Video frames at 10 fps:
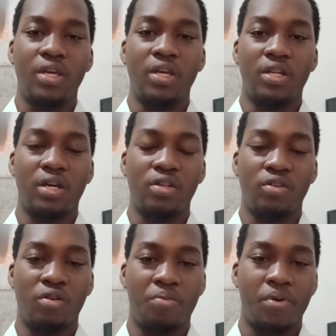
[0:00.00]
in
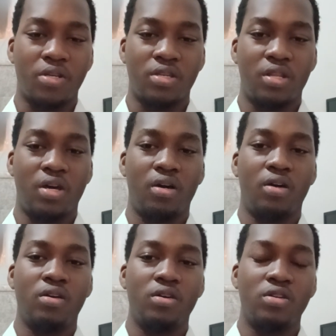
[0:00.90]
your
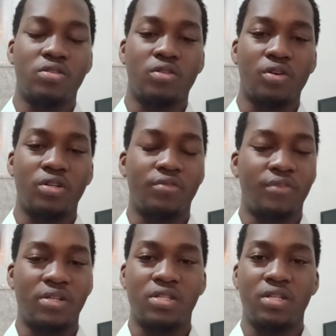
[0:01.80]
personal storage
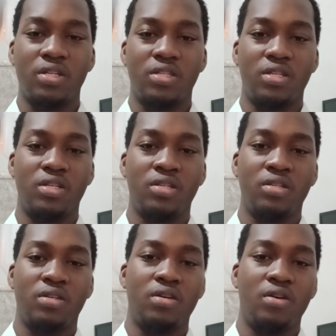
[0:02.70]
facility,
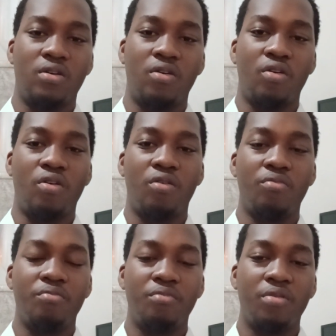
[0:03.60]
or
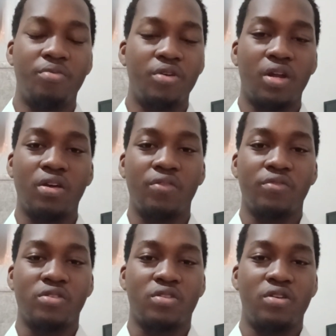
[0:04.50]
maybe you are not
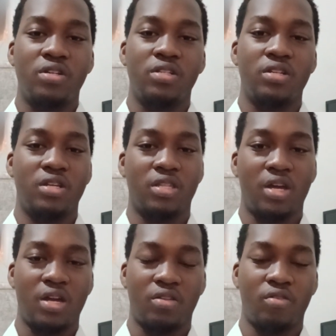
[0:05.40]
even storing the
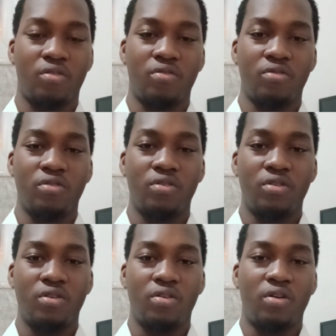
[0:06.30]
data at all,
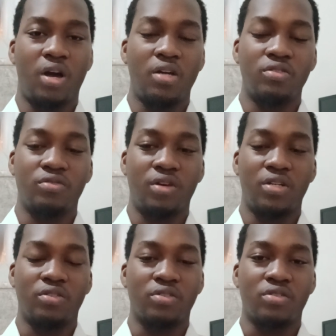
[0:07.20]
and you are
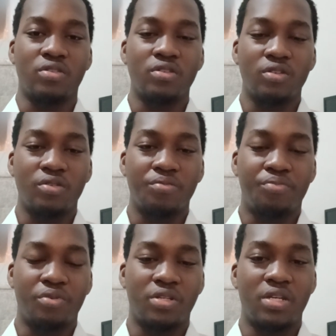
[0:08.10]
just
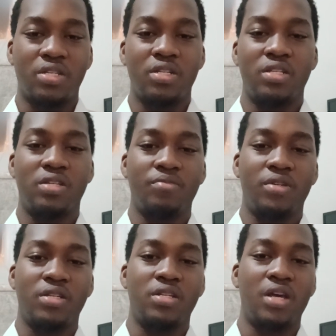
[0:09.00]
processing it
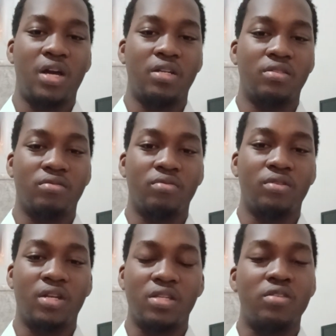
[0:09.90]
immediately and
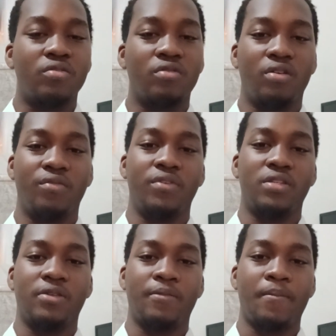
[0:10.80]
letting go of it.